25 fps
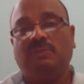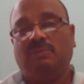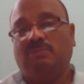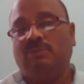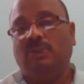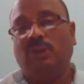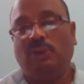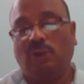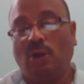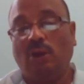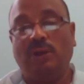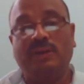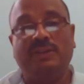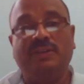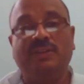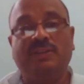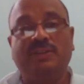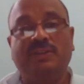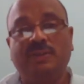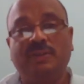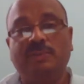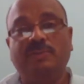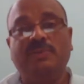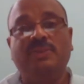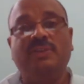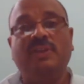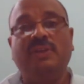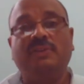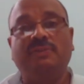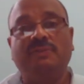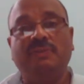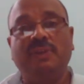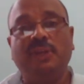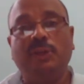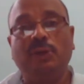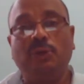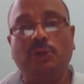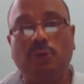the thought systems that
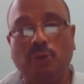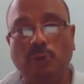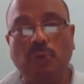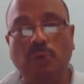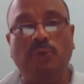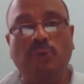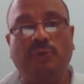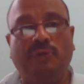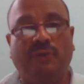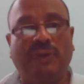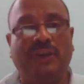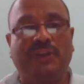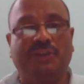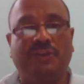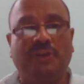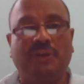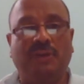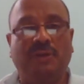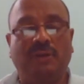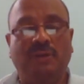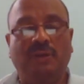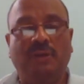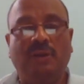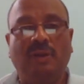we do treasure